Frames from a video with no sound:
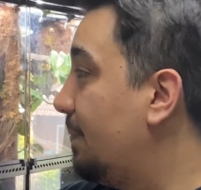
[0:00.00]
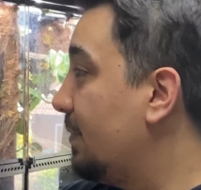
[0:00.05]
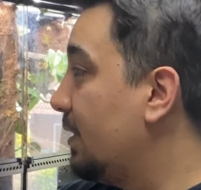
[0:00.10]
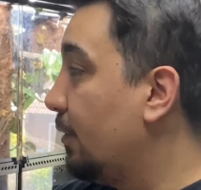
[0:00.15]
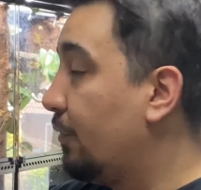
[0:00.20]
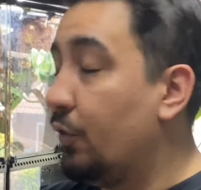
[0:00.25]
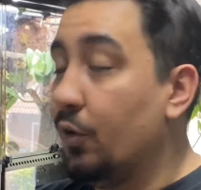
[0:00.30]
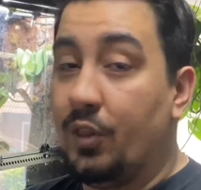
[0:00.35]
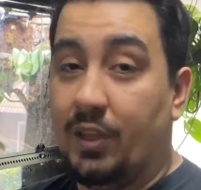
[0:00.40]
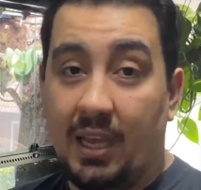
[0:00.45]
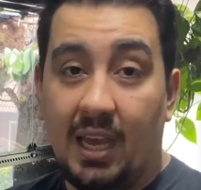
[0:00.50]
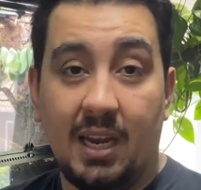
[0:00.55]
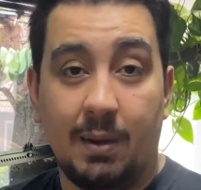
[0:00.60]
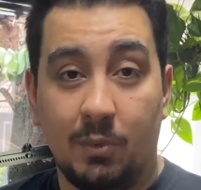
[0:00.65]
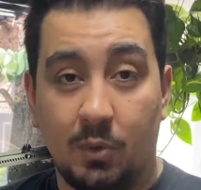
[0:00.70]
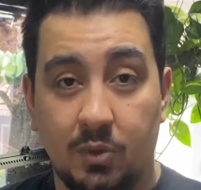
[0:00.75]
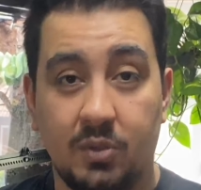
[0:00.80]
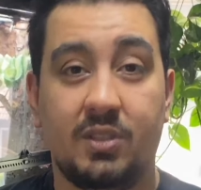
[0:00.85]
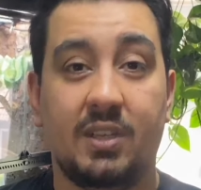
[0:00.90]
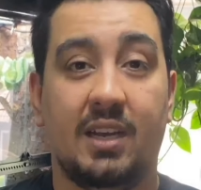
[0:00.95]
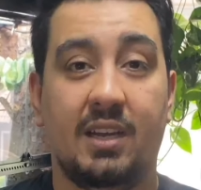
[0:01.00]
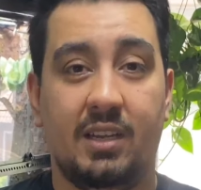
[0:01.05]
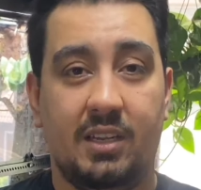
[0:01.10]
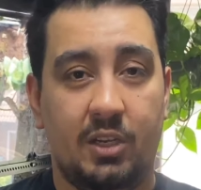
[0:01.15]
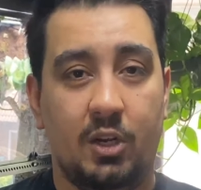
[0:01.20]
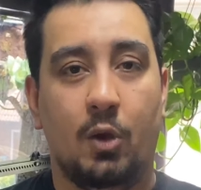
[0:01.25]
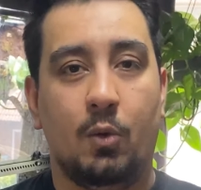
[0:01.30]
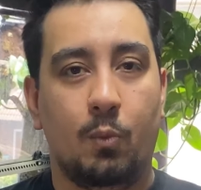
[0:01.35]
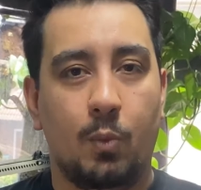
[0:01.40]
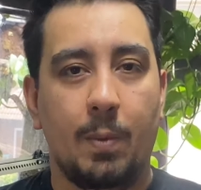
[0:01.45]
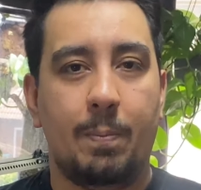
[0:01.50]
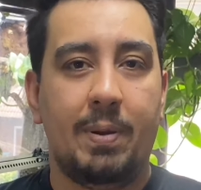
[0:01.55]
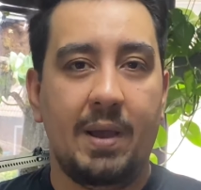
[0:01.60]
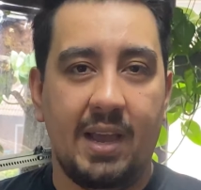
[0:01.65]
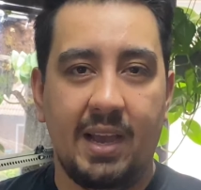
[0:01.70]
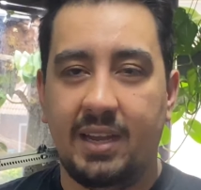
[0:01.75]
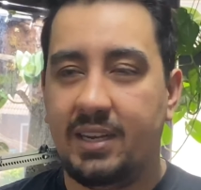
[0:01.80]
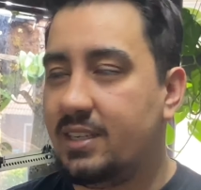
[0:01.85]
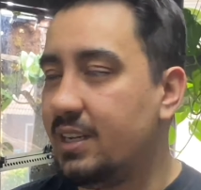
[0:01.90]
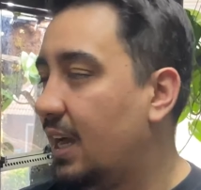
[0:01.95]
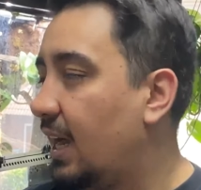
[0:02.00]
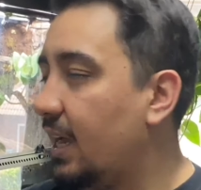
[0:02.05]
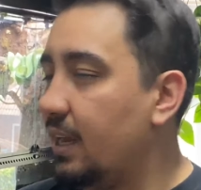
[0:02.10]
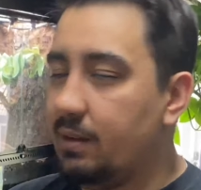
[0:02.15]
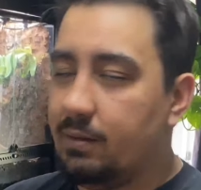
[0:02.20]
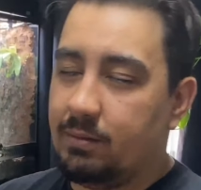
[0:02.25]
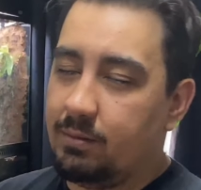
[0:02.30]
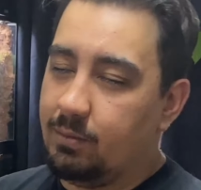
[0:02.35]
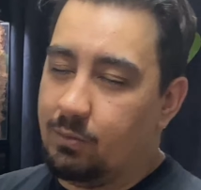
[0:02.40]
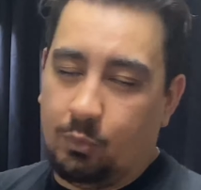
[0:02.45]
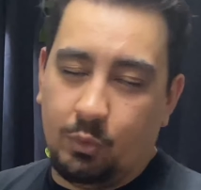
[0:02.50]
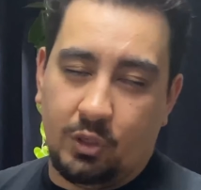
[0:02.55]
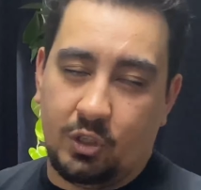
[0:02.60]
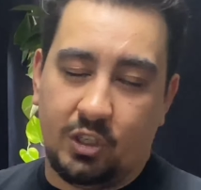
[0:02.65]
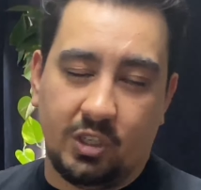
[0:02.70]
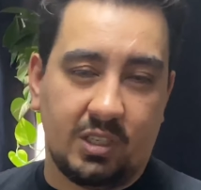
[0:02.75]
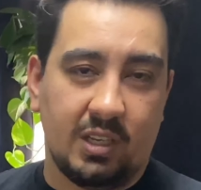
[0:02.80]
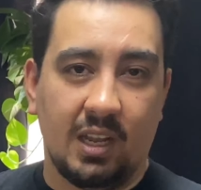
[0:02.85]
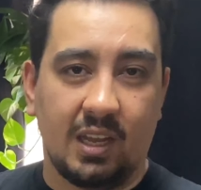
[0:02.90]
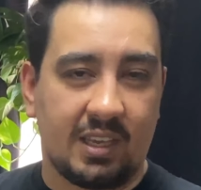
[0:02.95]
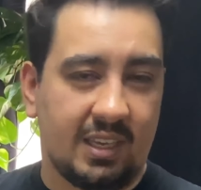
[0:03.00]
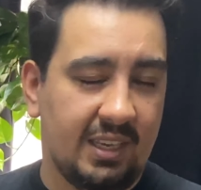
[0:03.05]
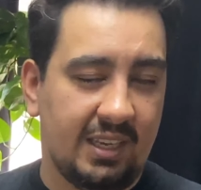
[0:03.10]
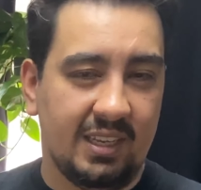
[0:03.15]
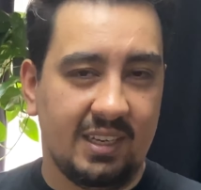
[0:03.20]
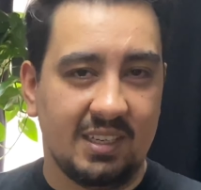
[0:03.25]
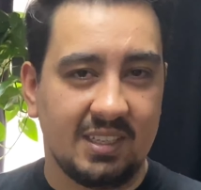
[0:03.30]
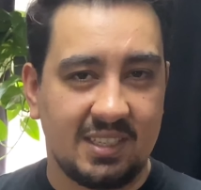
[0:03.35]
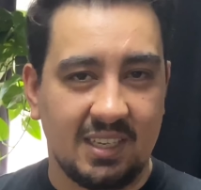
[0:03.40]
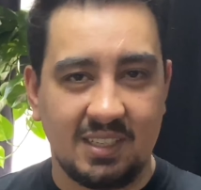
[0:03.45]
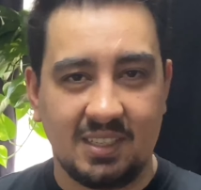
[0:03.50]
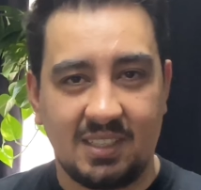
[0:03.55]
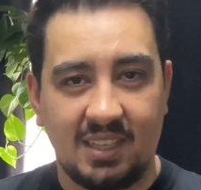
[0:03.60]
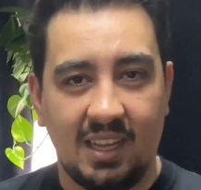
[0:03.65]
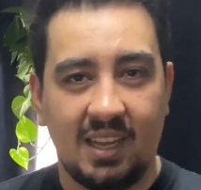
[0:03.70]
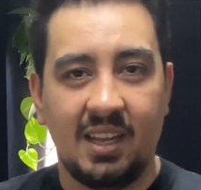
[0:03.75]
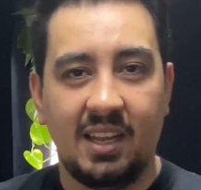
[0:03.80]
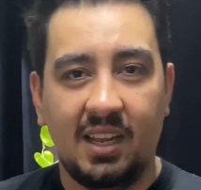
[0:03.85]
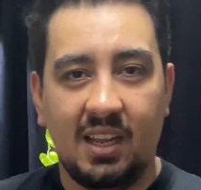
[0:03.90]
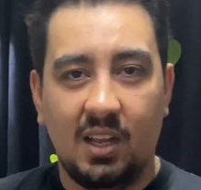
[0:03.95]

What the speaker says: For the animals that, you know, were paired, I was just lucky in the sense that,